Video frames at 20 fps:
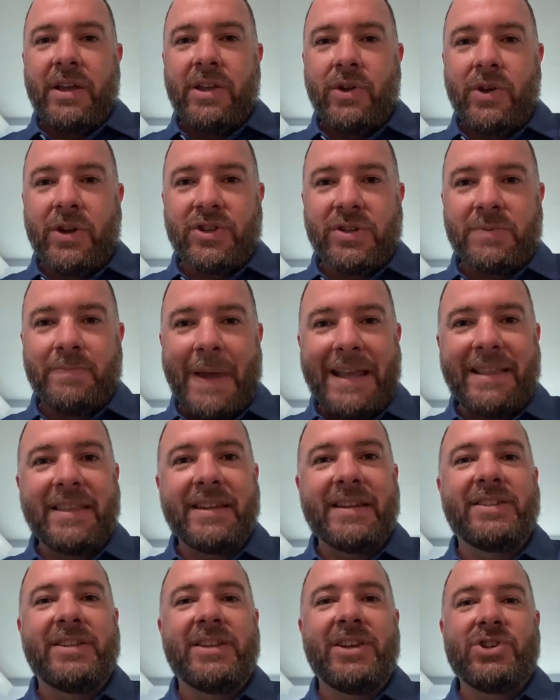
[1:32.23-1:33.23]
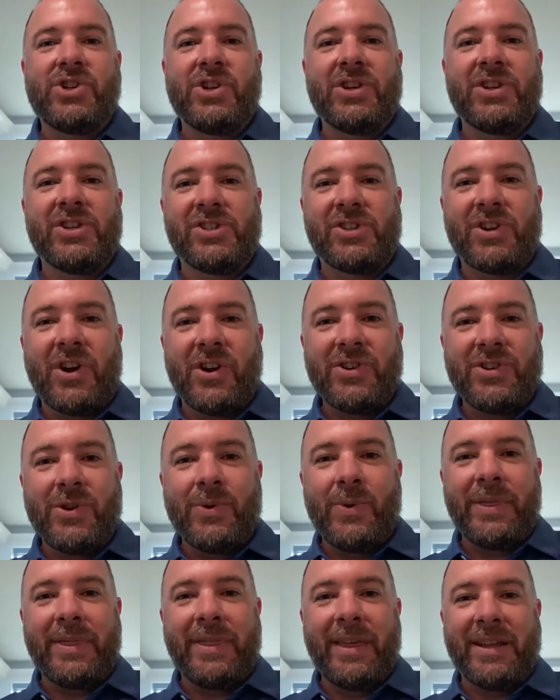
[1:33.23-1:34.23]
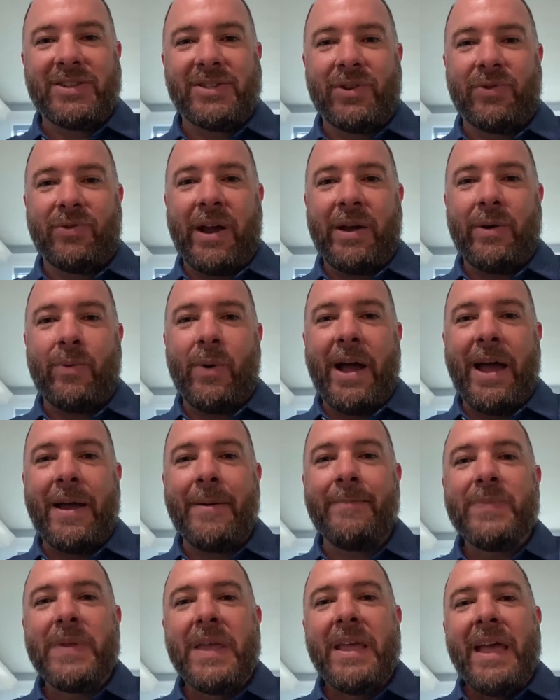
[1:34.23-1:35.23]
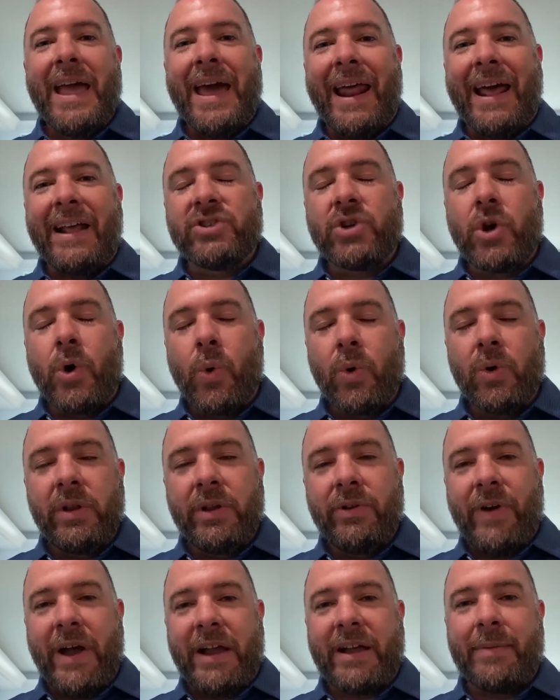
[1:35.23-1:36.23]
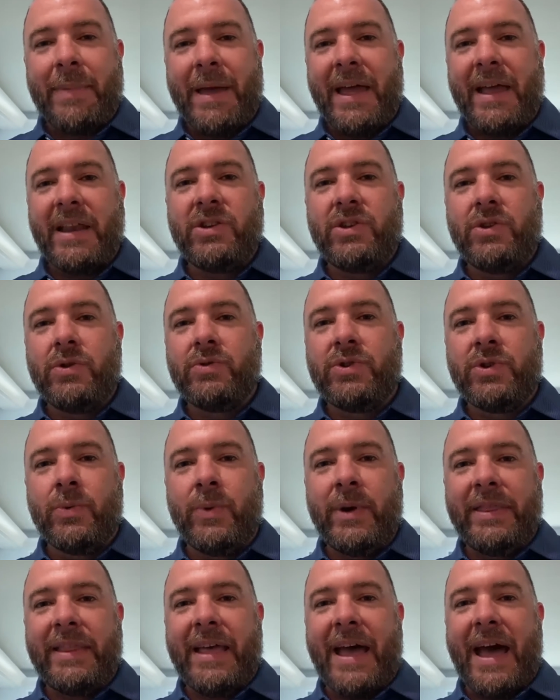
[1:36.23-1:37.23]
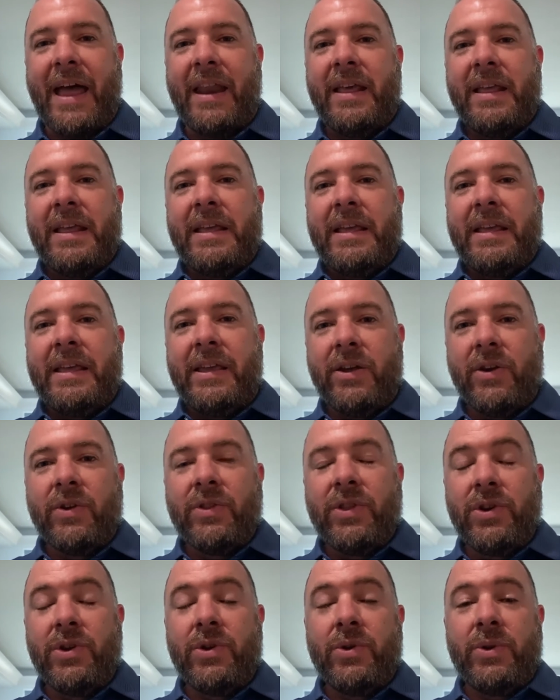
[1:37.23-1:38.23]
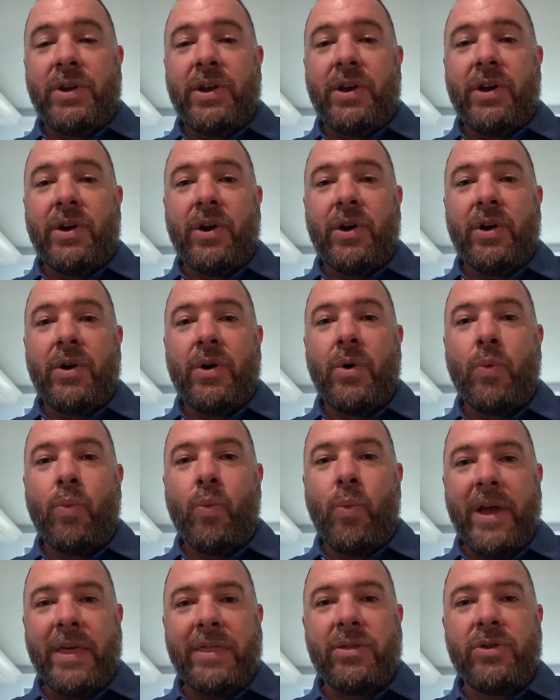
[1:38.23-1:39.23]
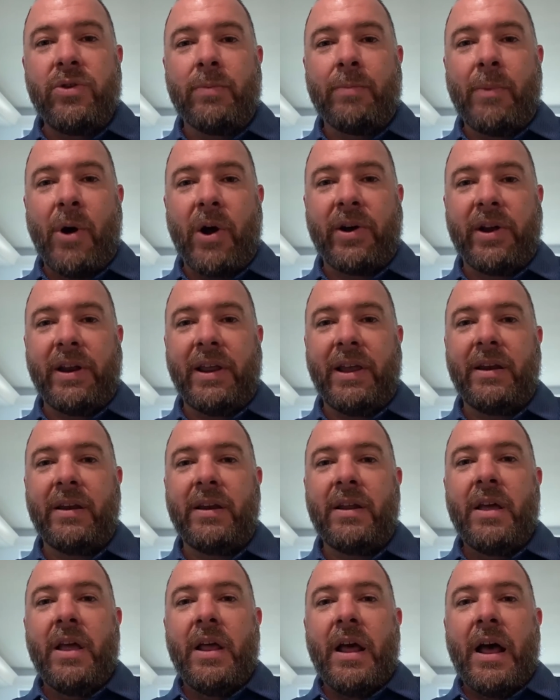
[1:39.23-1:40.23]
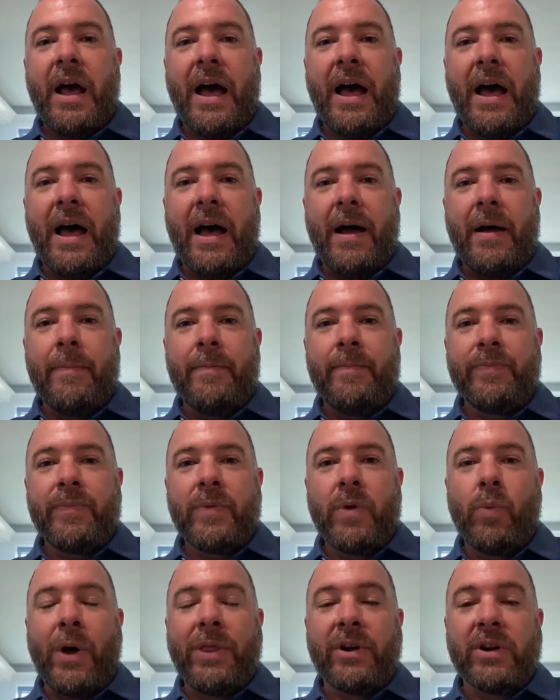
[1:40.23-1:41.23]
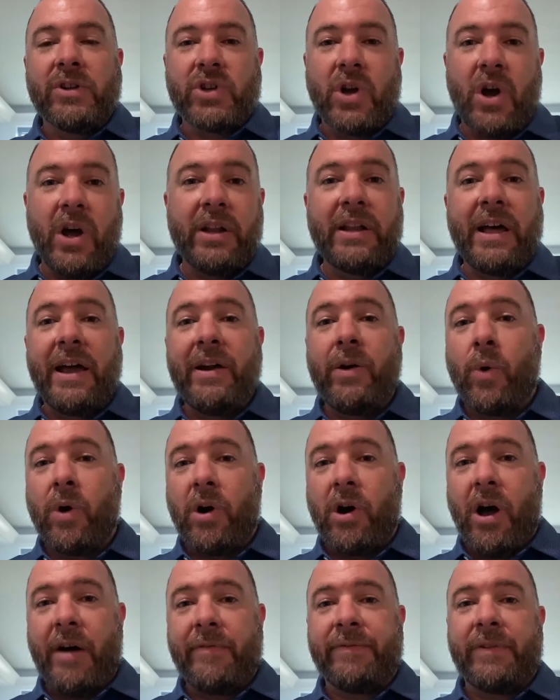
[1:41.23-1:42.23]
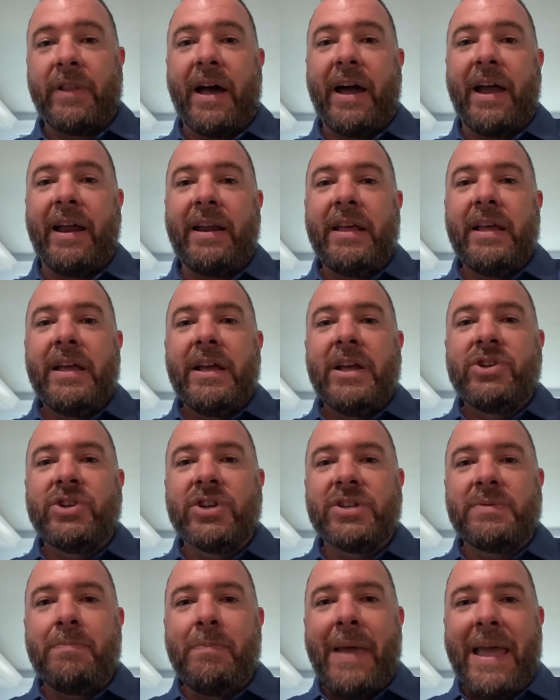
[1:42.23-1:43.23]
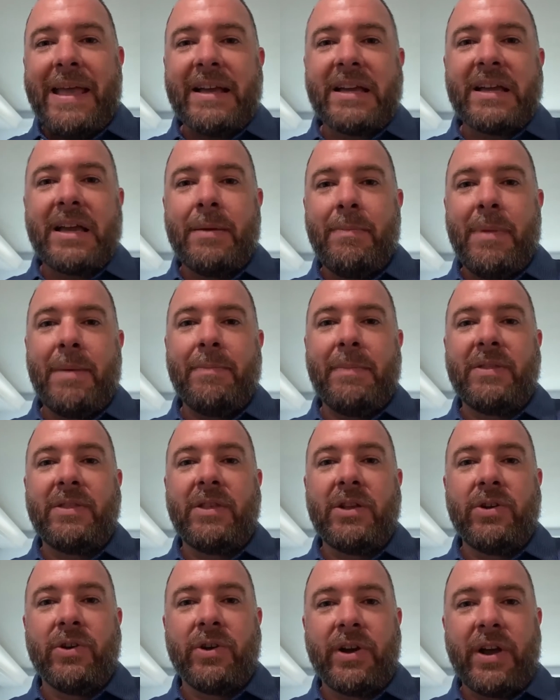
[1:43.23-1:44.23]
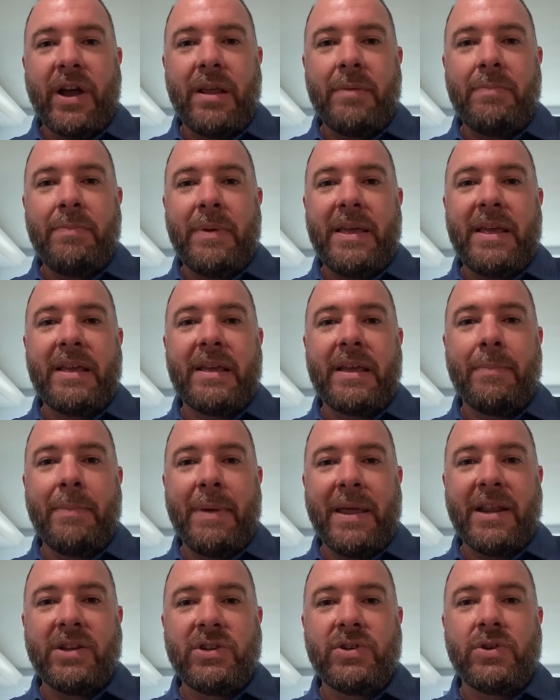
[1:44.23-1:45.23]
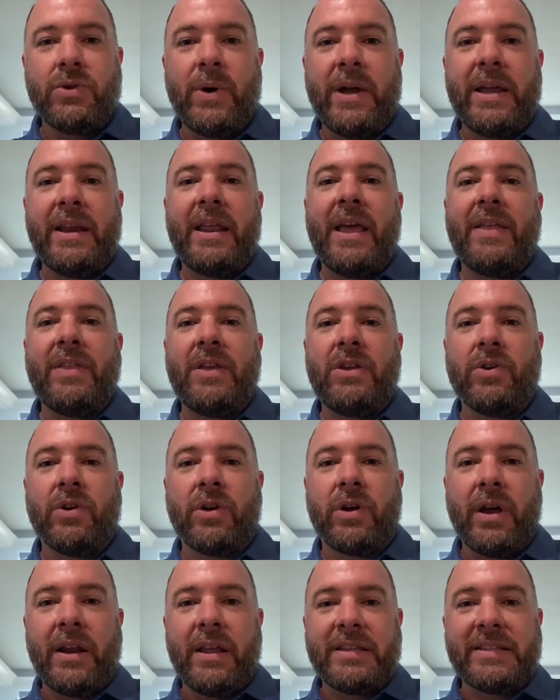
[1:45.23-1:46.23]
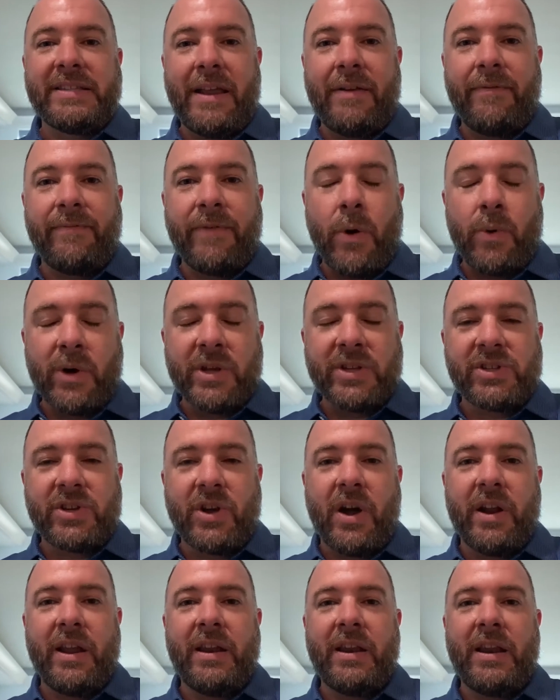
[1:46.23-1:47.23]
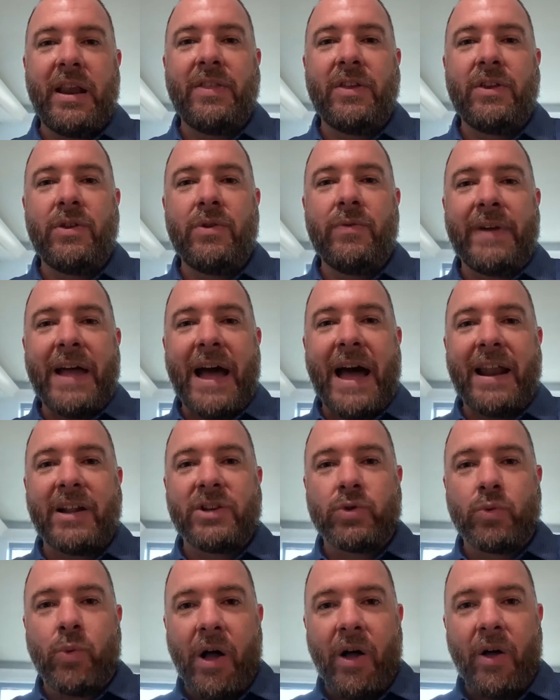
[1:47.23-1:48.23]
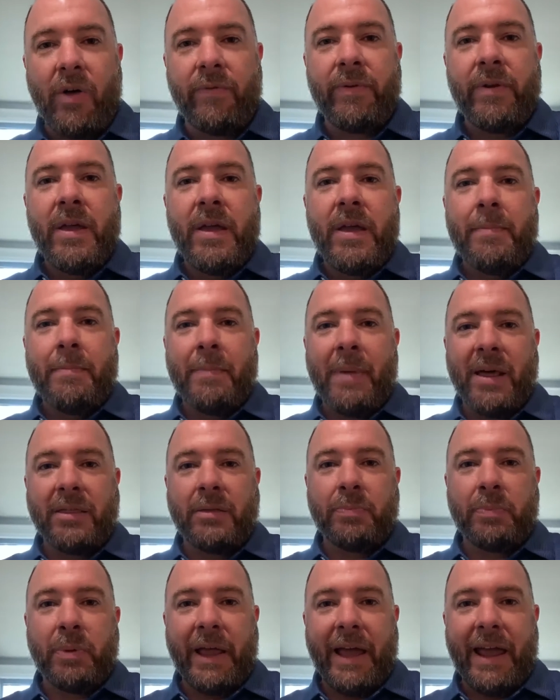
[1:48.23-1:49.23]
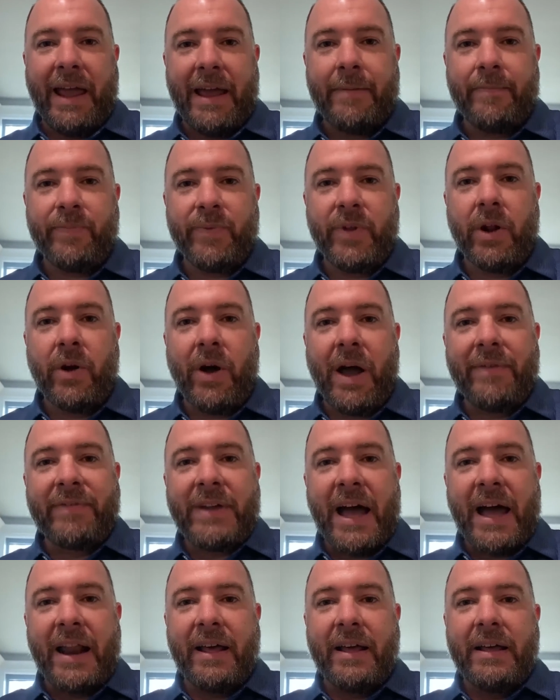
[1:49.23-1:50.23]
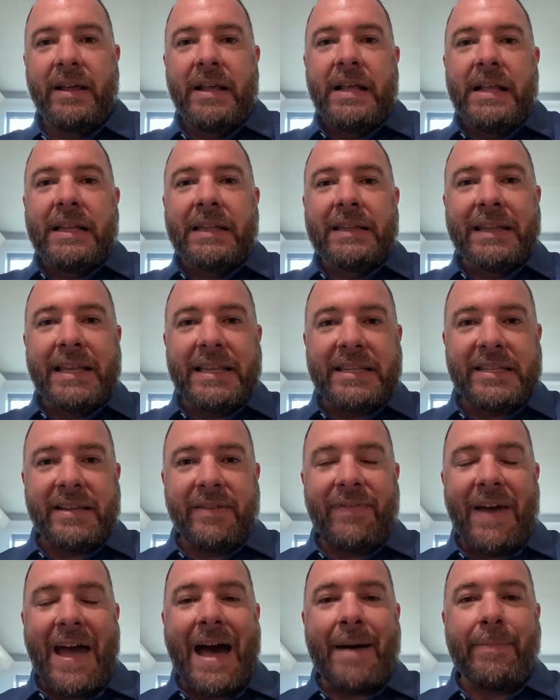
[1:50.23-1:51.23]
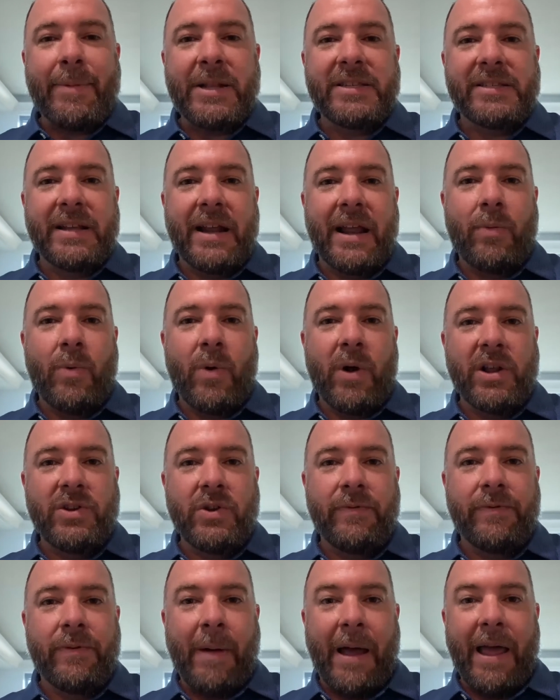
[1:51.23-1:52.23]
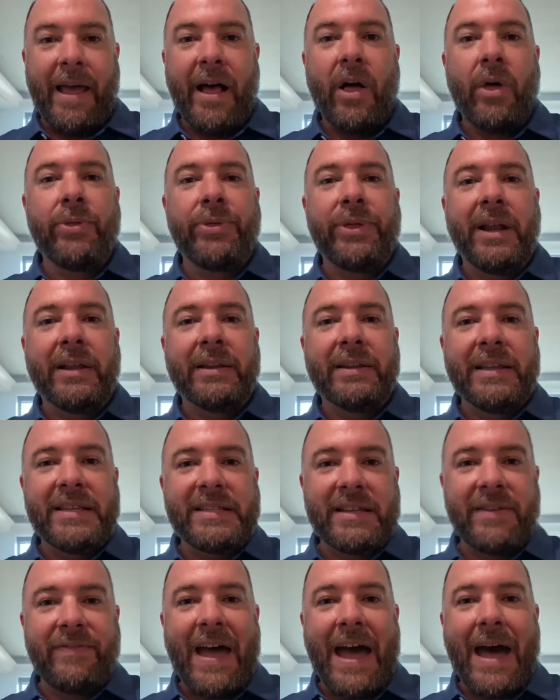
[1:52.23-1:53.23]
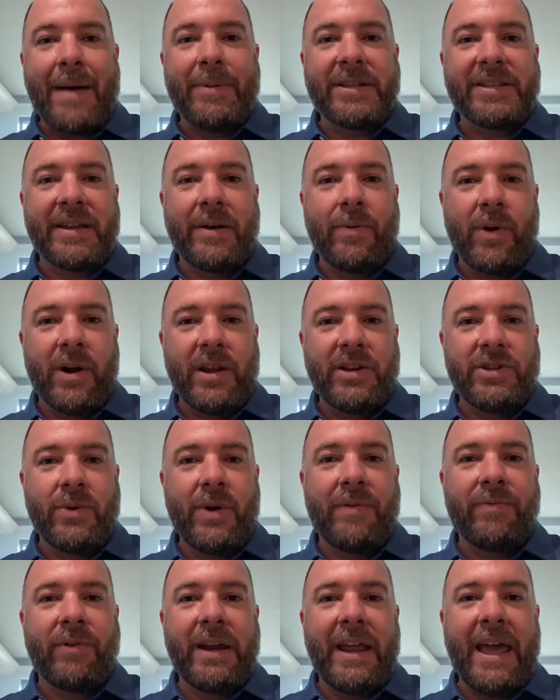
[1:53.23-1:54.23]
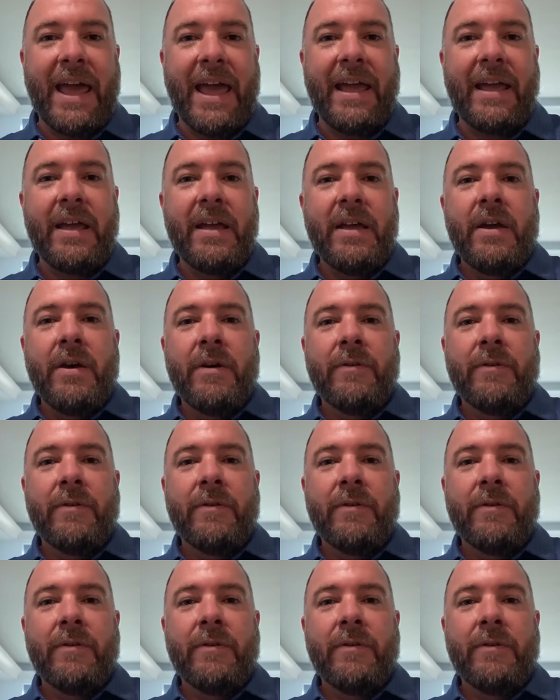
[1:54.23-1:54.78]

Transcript: You can just make the decision to start doing things the right way, and I totally recommend you doing that here in the new year with your marketing, whether it's online or offline. Just make a commitment that you're going to be committed to it and that you're going to stay focused on it and that you've got a 12-month plan. You know, I've got a list of habits that I want to do for my health and a list of habits I want to do every day